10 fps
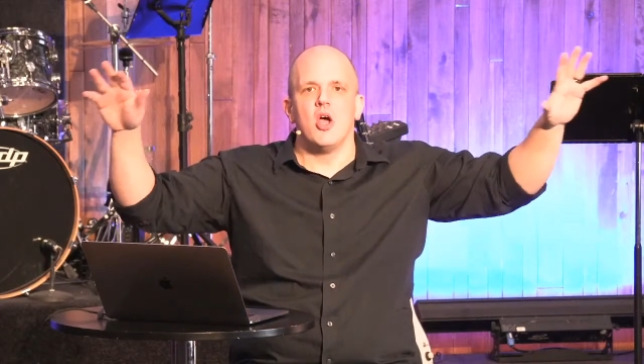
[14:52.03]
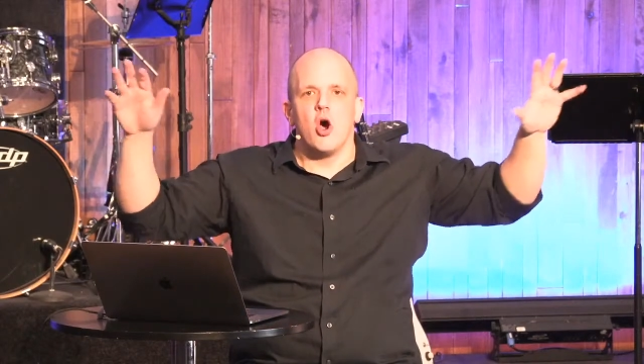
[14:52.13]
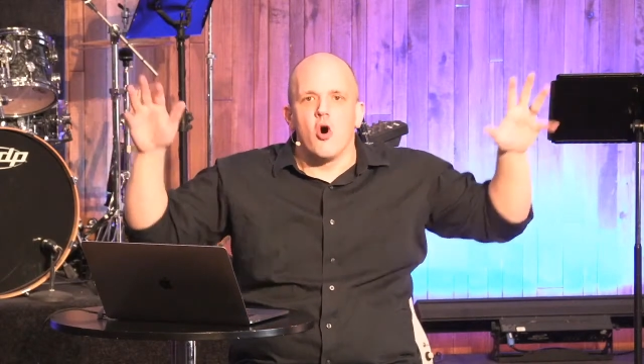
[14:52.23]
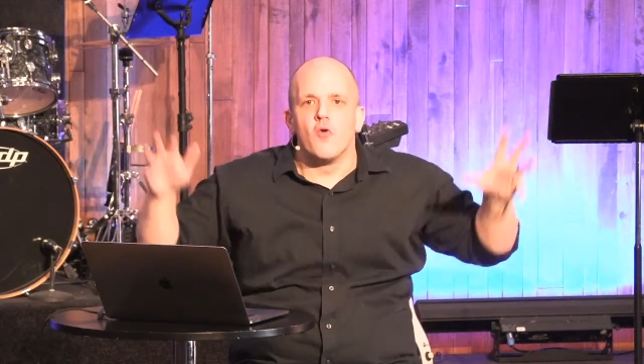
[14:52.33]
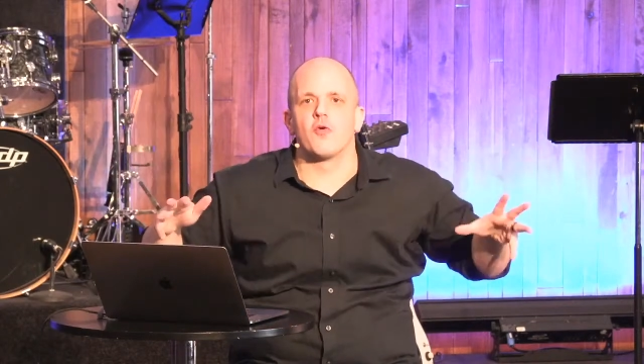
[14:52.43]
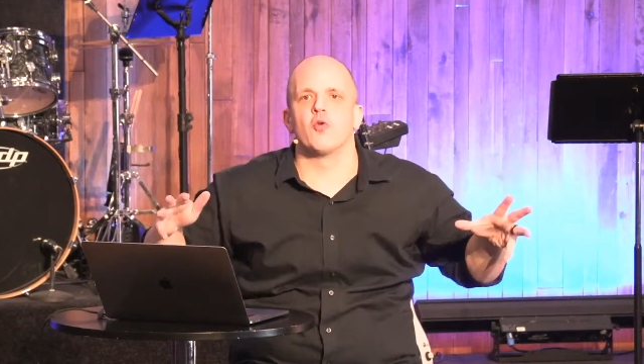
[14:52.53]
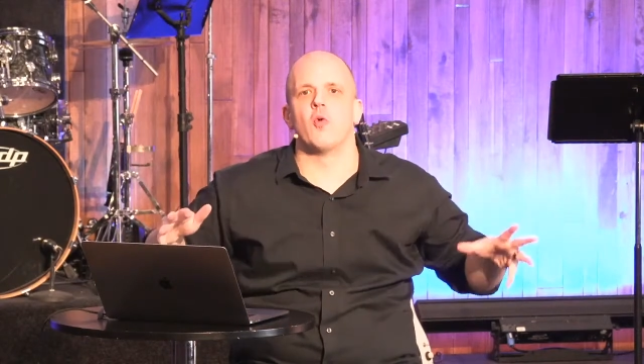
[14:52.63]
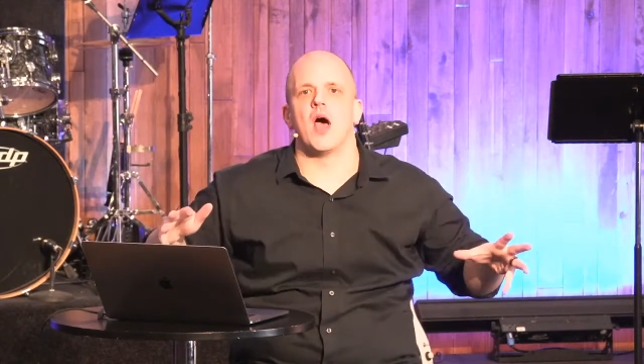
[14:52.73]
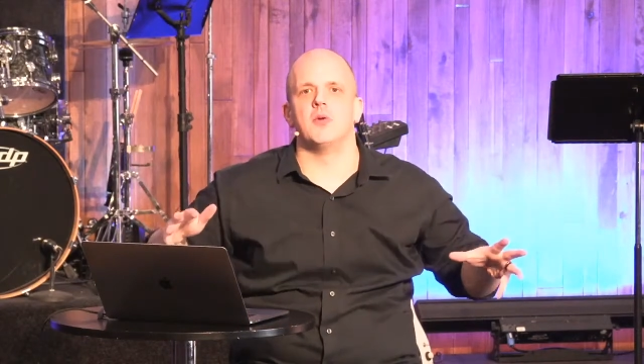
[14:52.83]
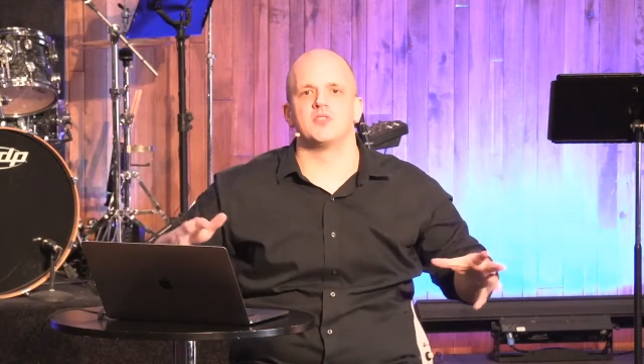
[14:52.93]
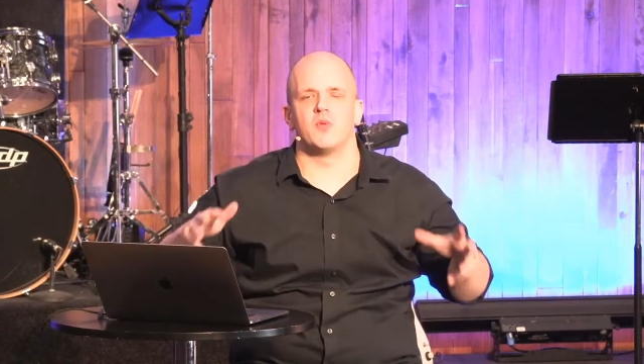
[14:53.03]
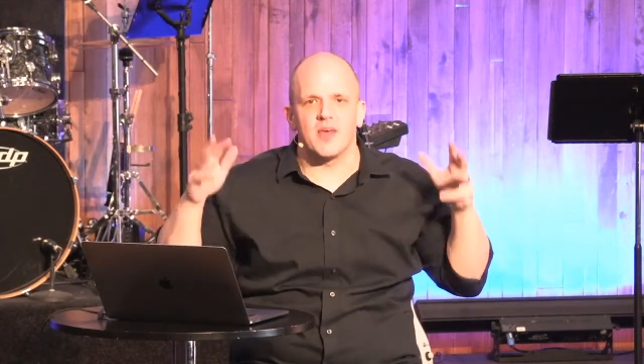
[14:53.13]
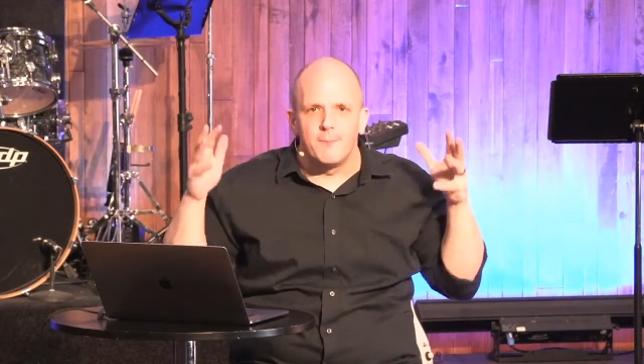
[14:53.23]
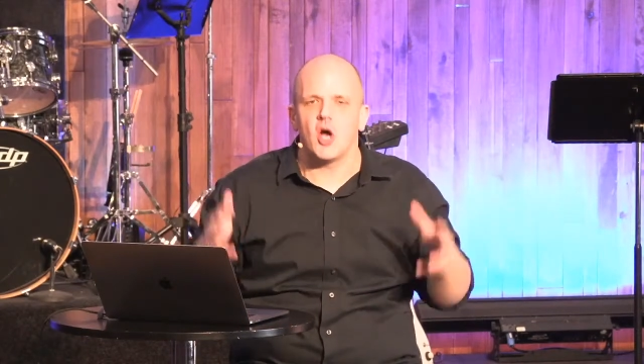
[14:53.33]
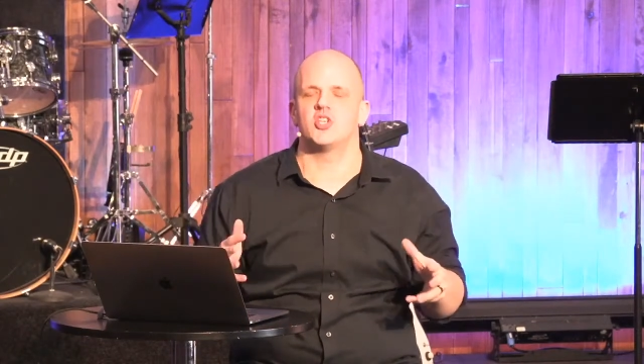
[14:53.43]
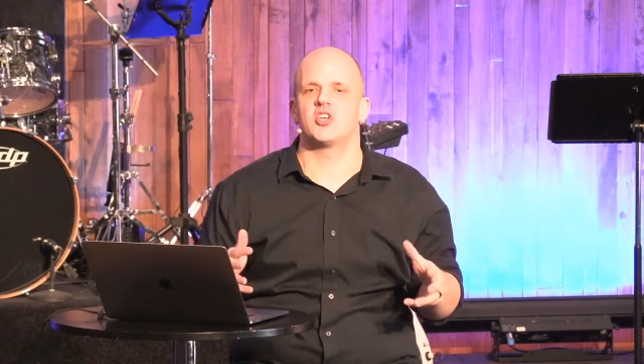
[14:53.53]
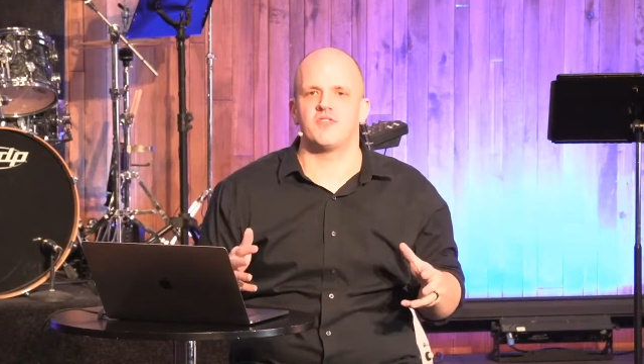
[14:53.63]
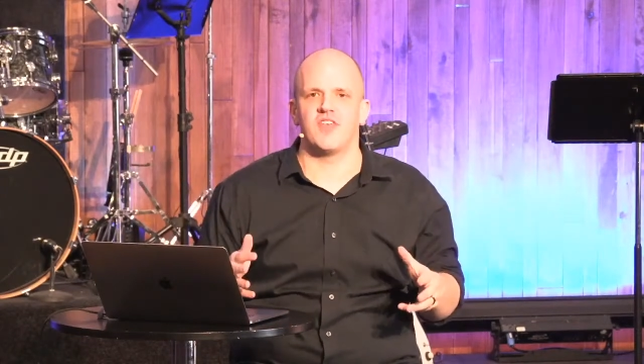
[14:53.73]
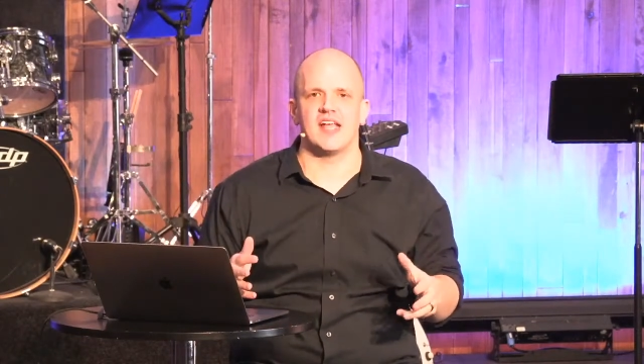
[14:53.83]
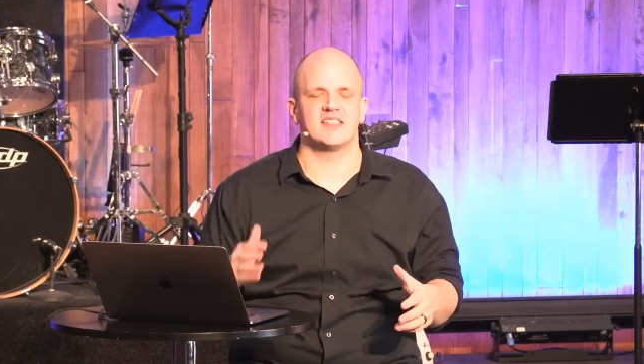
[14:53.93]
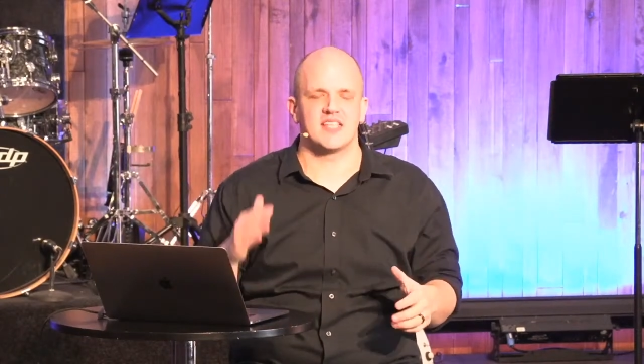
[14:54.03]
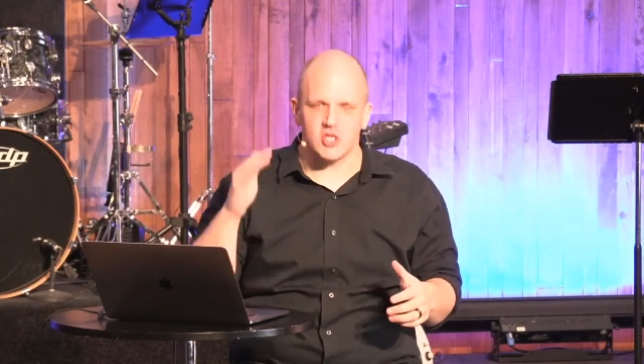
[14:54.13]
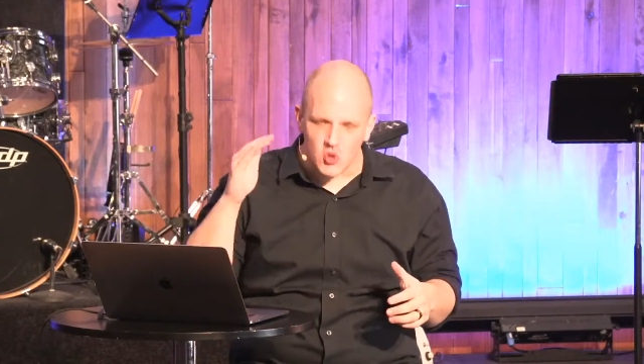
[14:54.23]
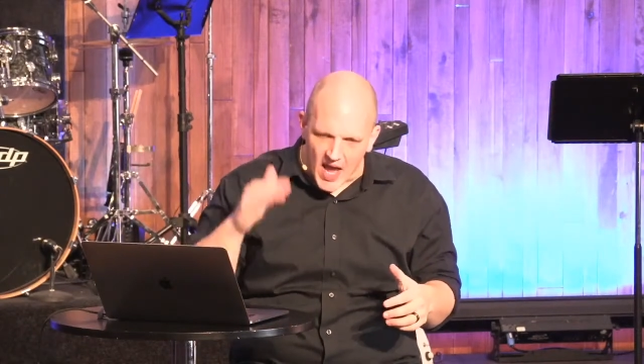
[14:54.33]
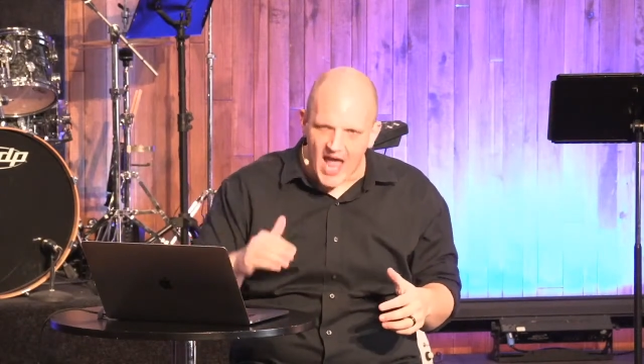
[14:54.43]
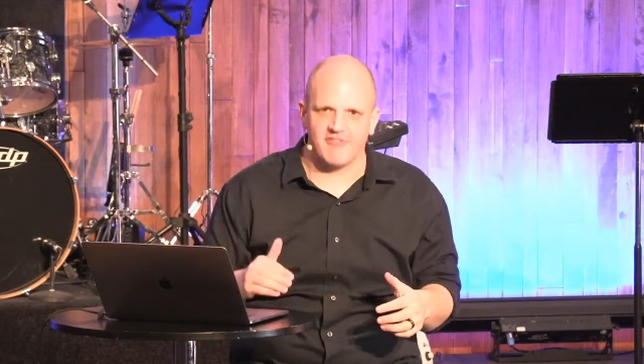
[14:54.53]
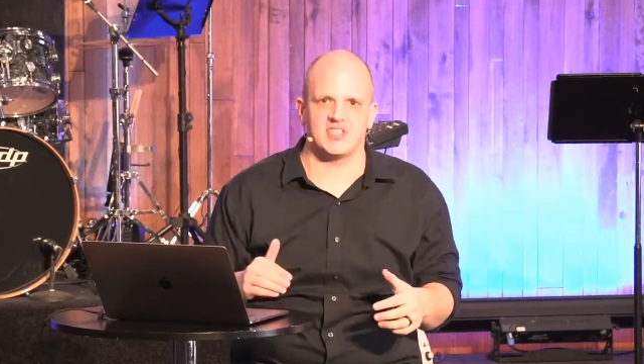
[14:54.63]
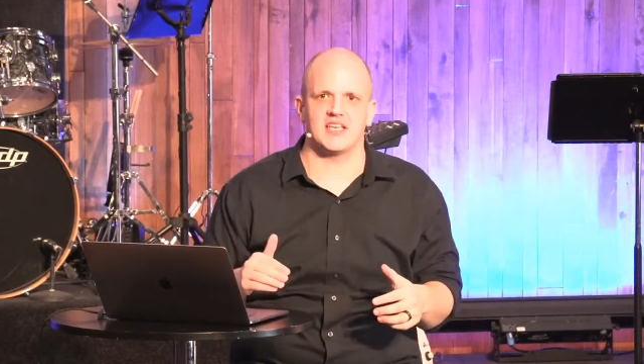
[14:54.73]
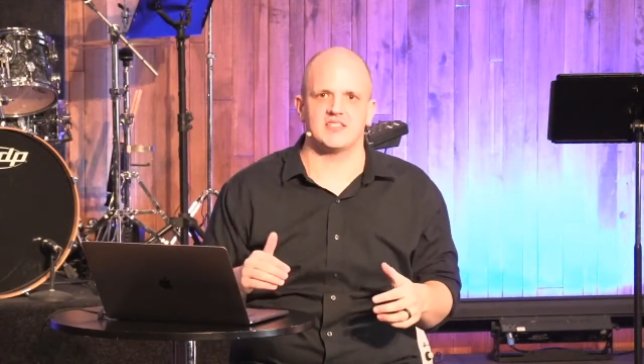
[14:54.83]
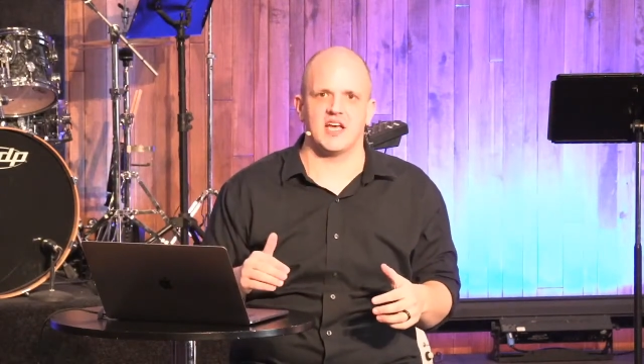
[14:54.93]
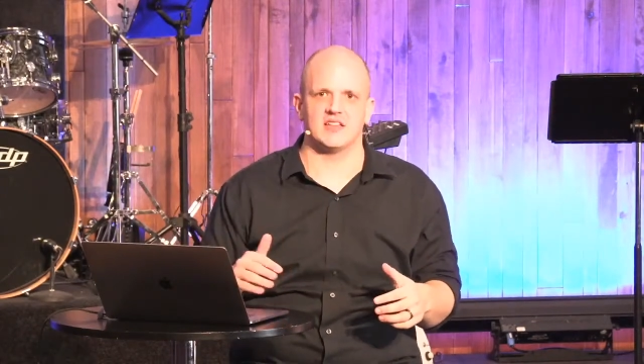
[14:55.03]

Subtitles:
overwhelmed with a bunch of things that you have to get done?